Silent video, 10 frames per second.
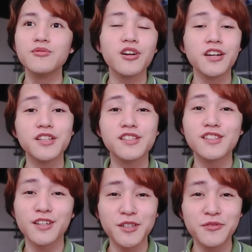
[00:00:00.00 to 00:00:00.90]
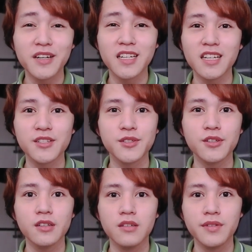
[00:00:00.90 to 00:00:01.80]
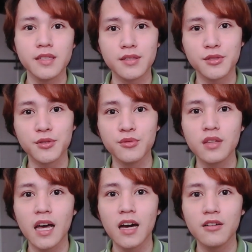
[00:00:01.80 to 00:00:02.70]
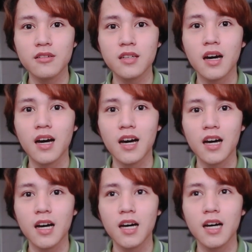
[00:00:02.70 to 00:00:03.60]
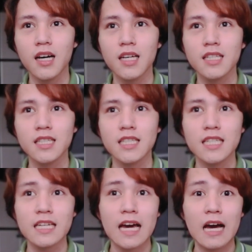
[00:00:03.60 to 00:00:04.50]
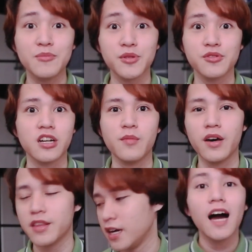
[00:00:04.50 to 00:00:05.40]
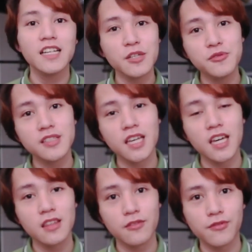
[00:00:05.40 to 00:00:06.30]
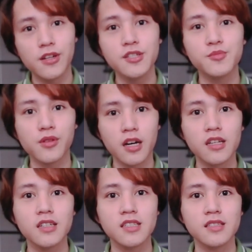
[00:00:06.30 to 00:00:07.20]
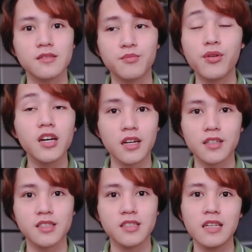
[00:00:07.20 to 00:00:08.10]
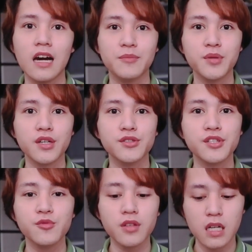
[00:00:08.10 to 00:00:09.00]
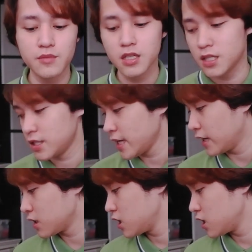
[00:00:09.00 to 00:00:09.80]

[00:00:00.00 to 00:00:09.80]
sorry, it started raining, so if it's too loud, yeah, I'm so sorry about that. As I was saying, the first products, yeah, because this one comes in a set.